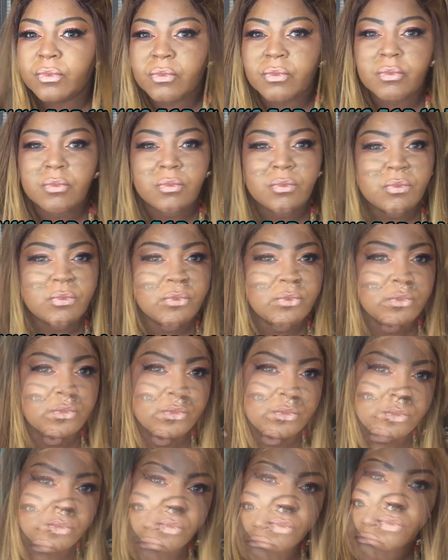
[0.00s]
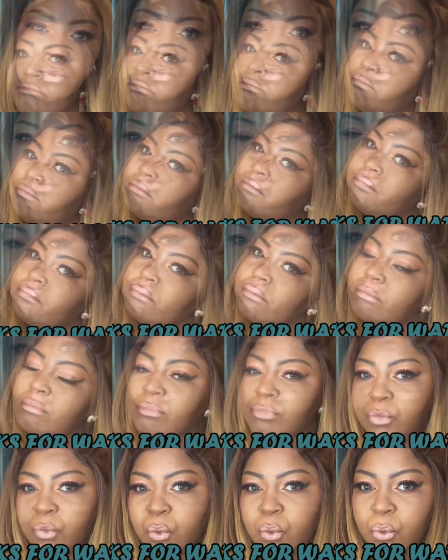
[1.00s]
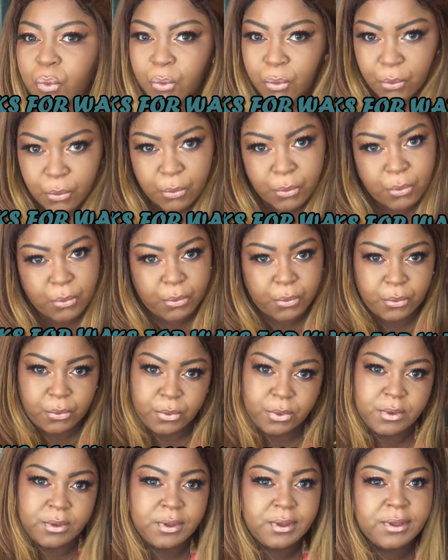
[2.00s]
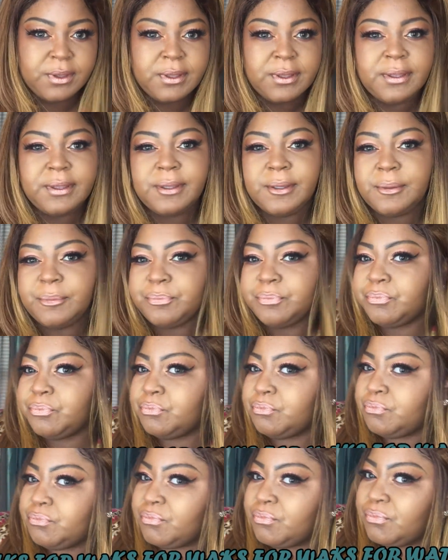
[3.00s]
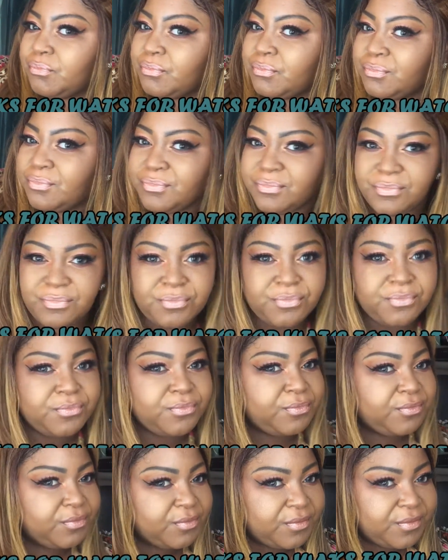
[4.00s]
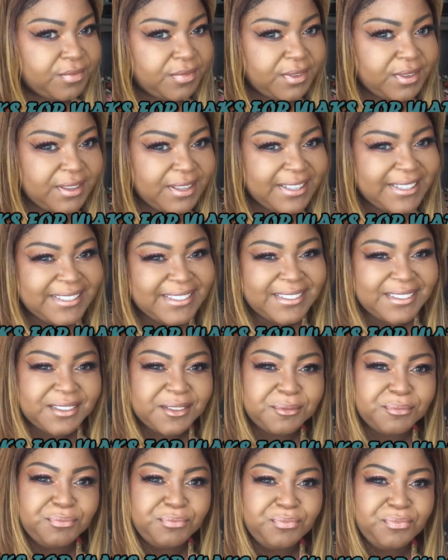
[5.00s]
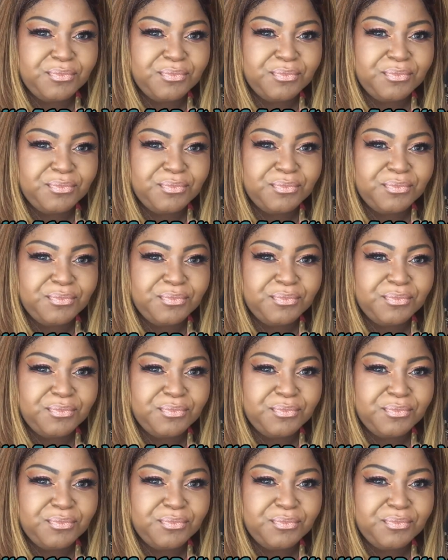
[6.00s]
I make money move. Say I don't gotta dance, I make money move.